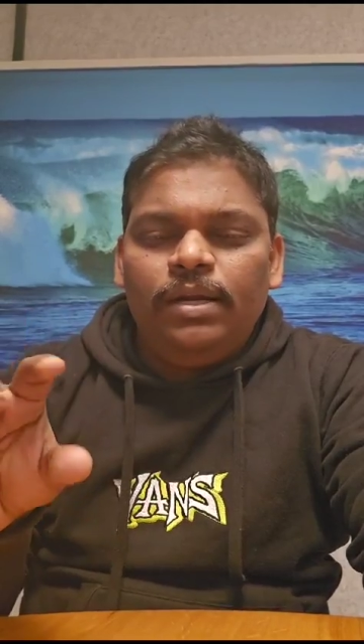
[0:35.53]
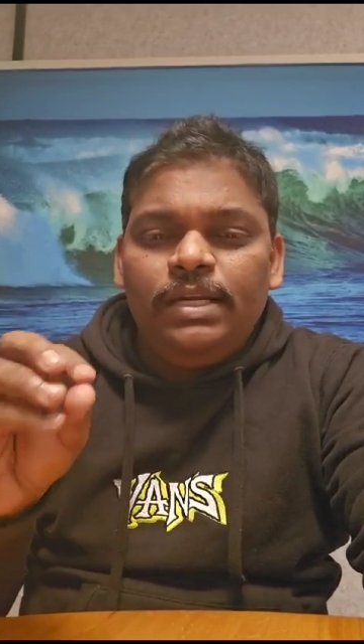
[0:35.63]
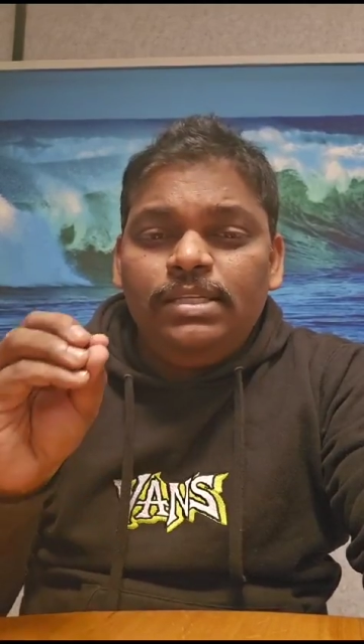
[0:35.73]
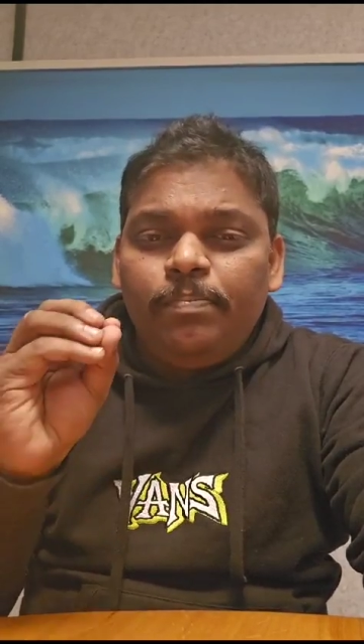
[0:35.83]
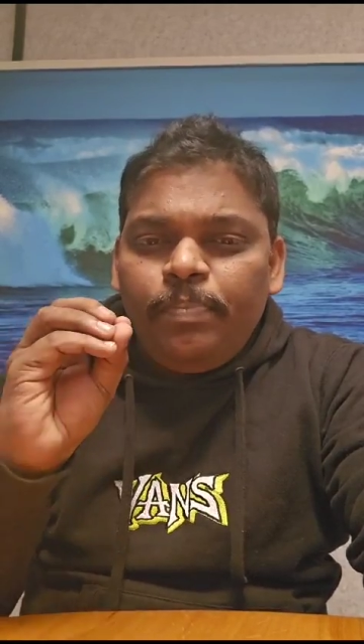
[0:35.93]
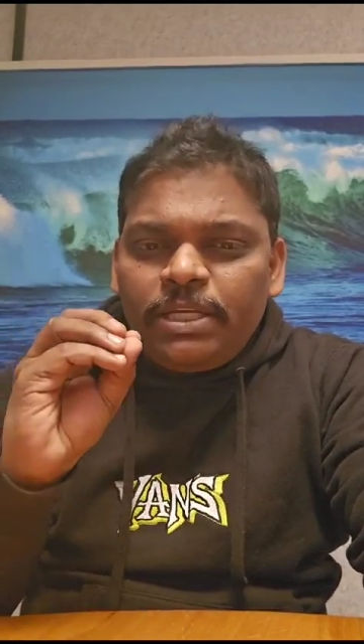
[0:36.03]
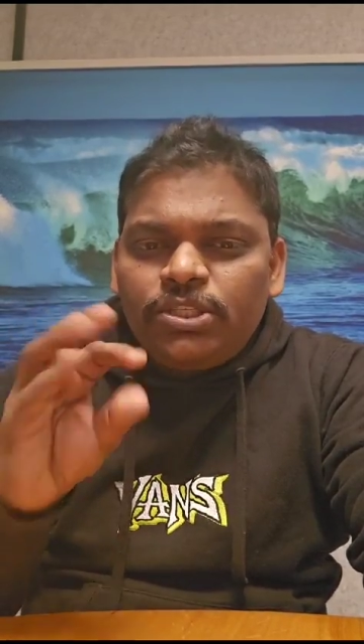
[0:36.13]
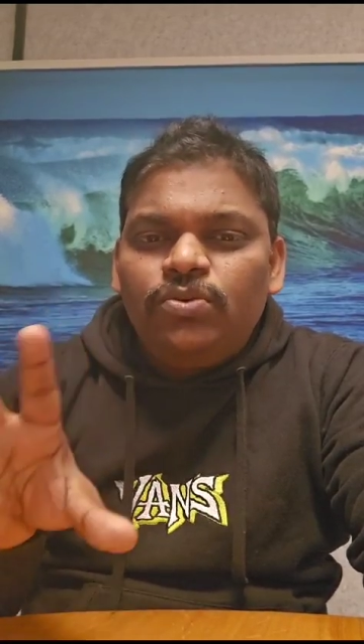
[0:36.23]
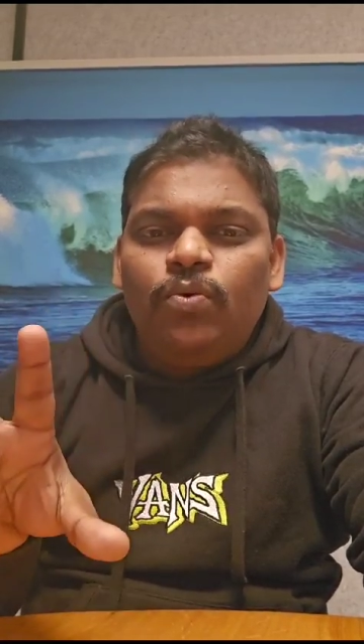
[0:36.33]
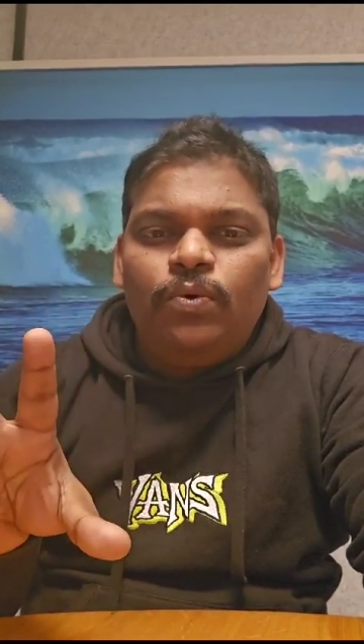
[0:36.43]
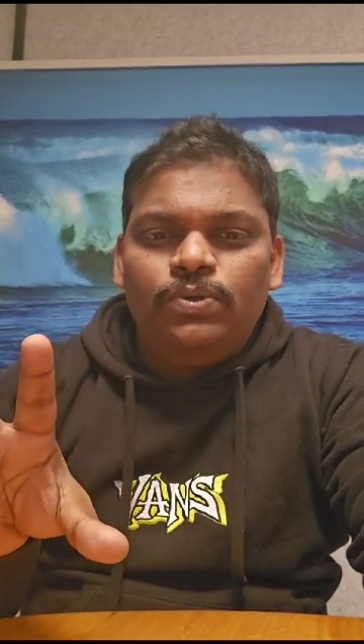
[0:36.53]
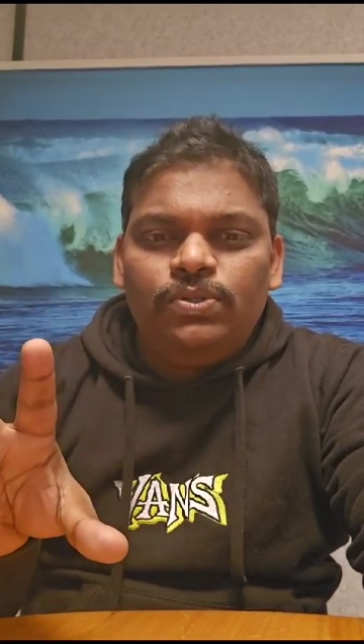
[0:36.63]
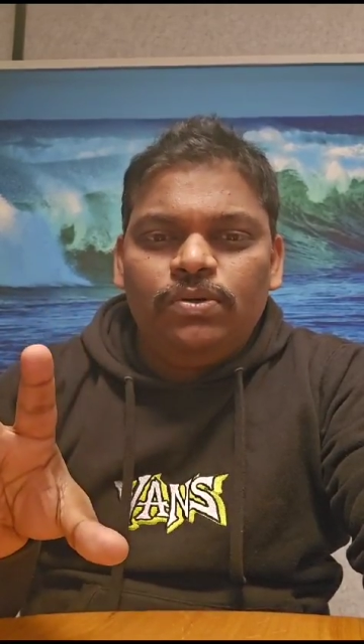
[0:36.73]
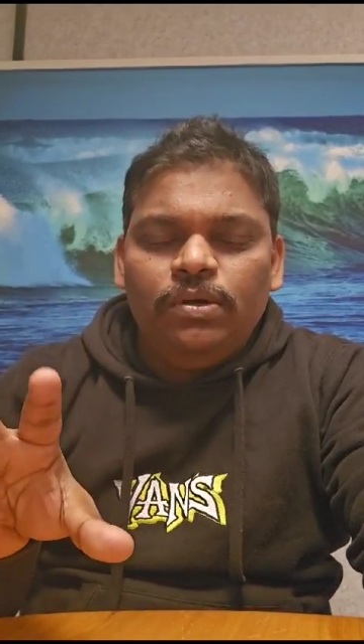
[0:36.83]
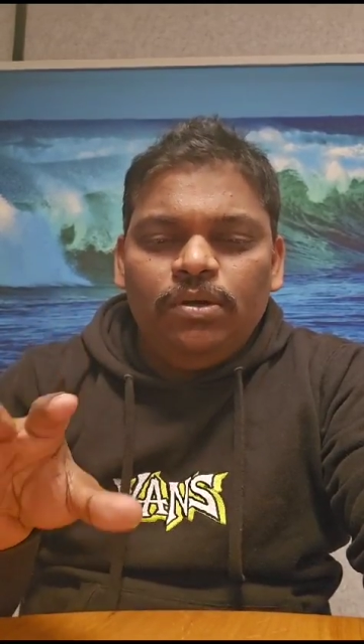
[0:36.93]
it is the best
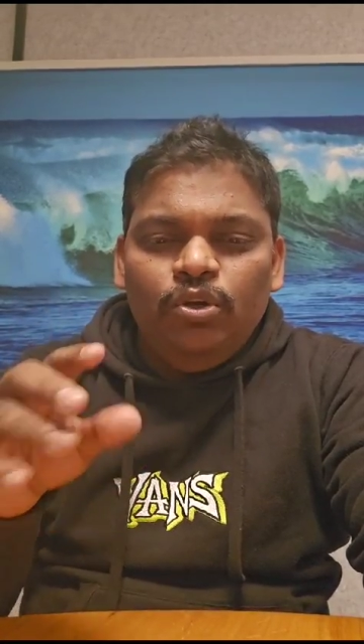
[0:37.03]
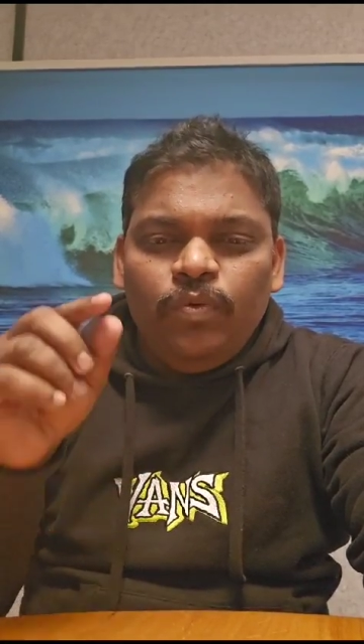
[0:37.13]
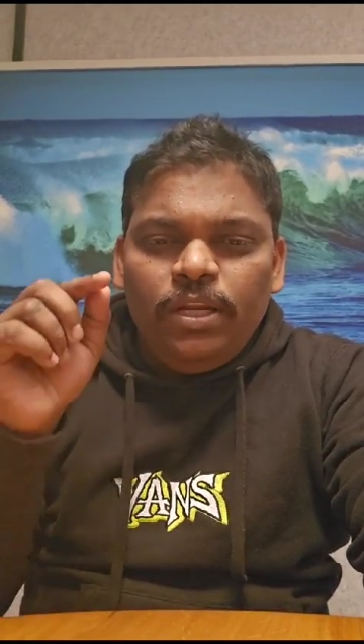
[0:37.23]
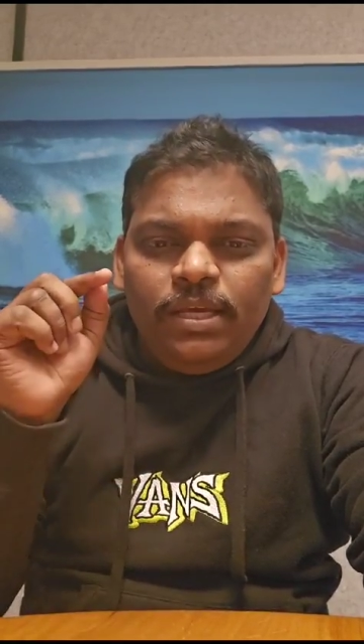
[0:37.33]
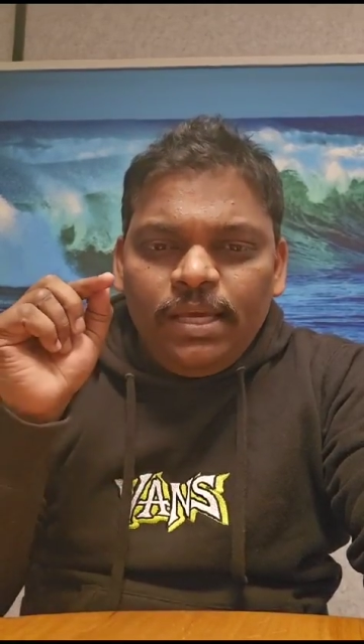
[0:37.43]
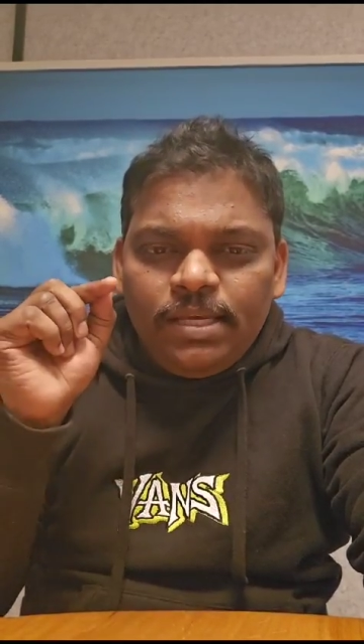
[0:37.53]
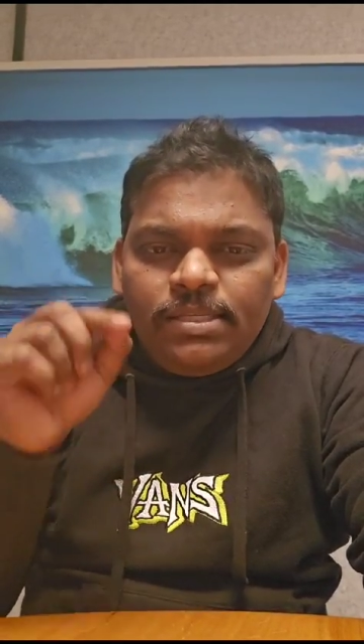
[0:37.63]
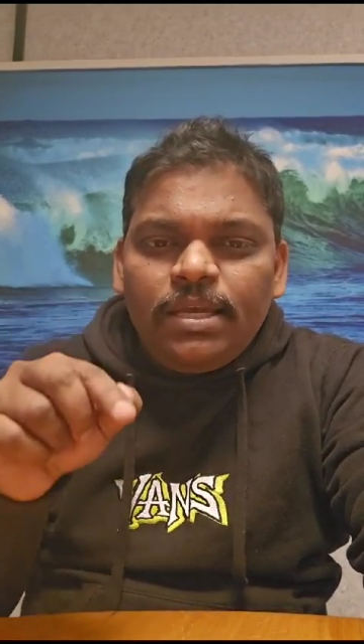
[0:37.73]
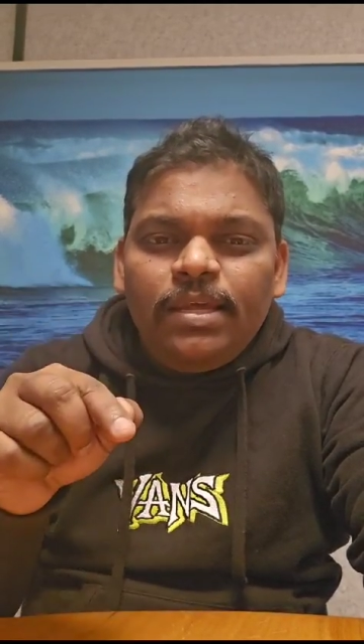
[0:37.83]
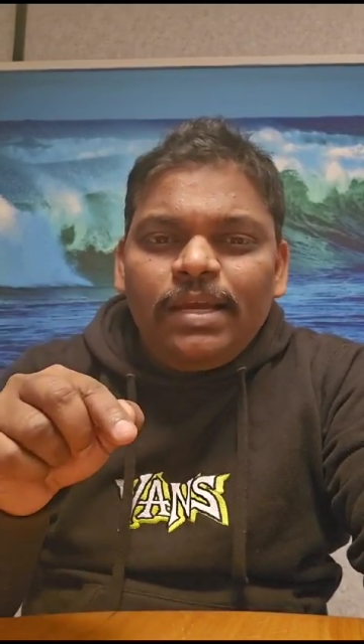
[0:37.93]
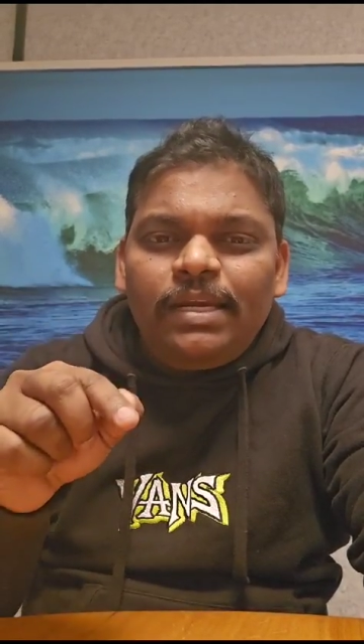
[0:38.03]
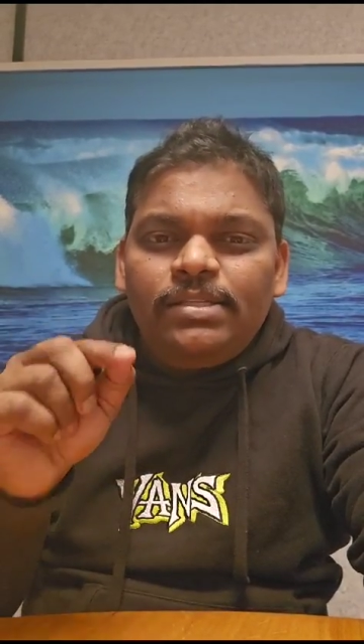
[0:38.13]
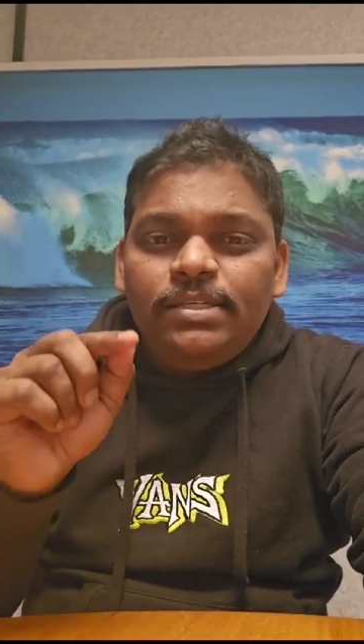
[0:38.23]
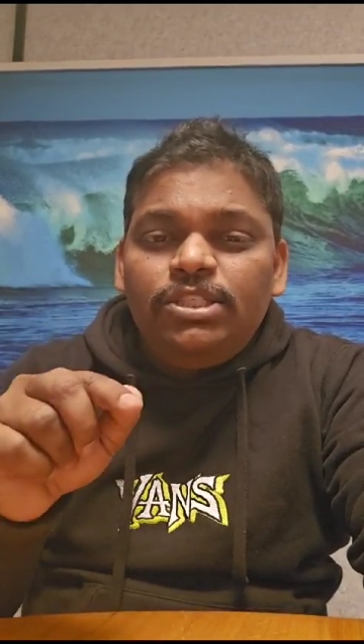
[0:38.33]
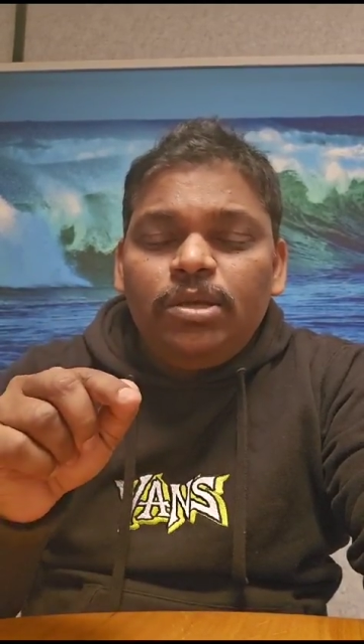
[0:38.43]
course you will easily
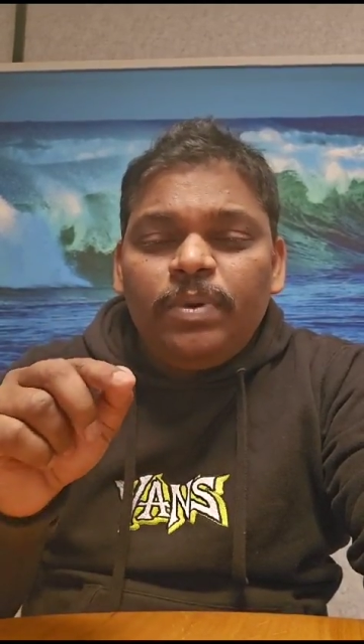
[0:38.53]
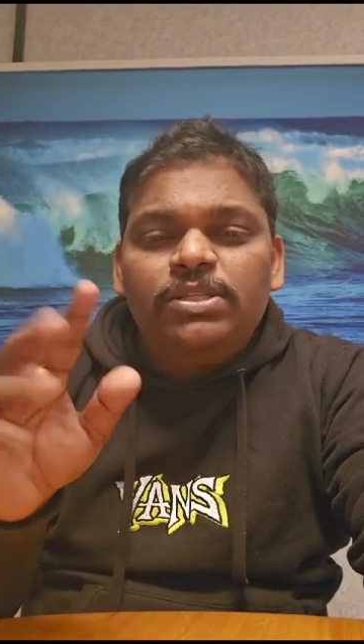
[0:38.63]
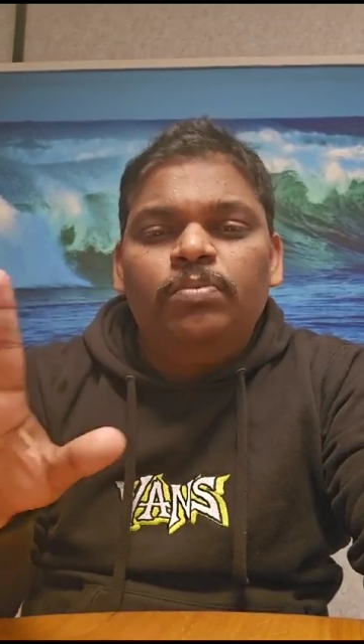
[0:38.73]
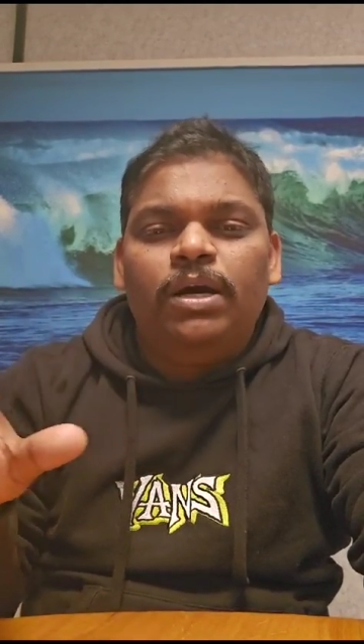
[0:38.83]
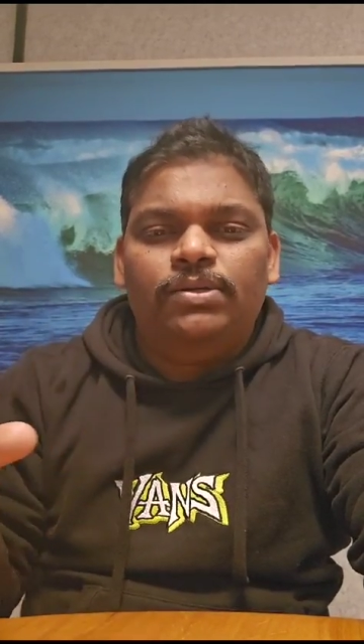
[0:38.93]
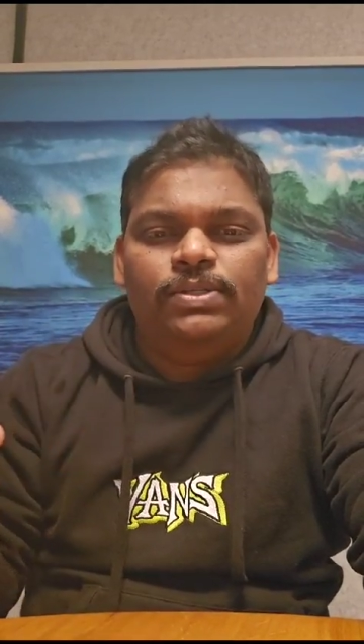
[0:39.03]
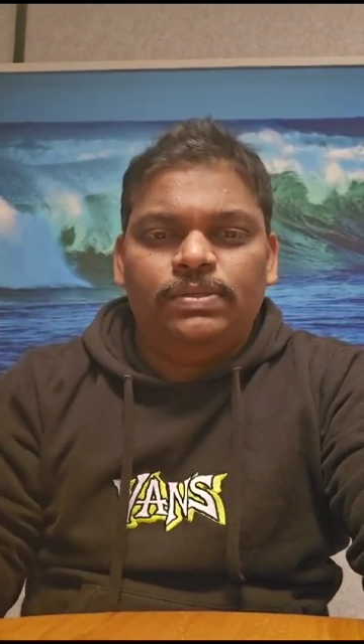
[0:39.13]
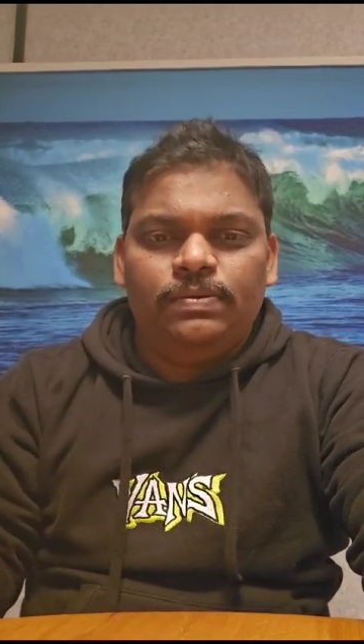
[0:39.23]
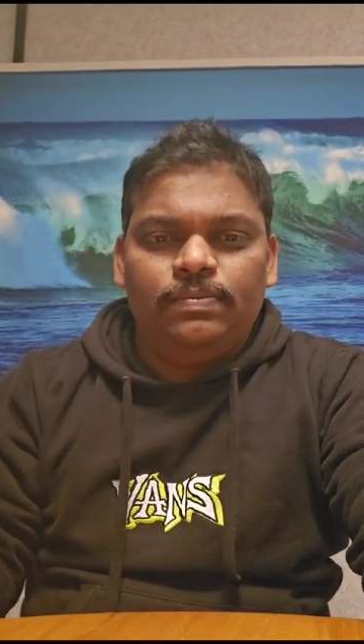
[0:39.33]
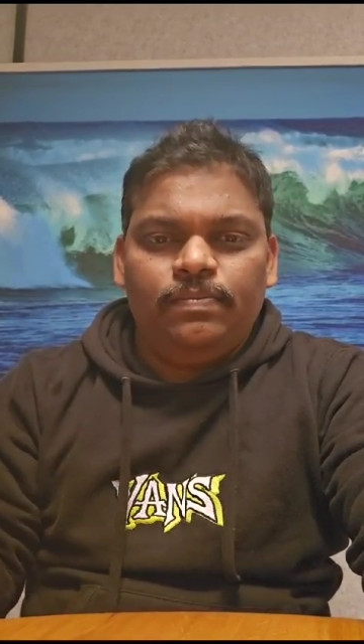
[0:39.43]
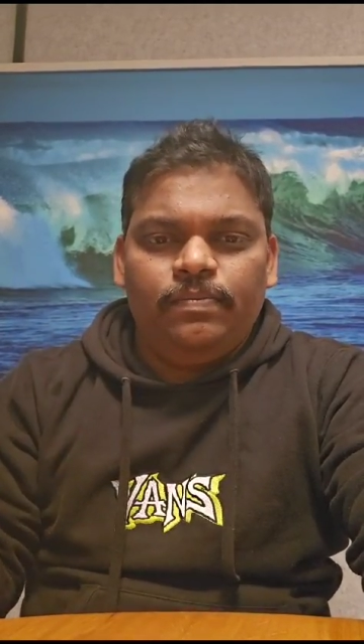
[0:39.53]
get 60 plus marks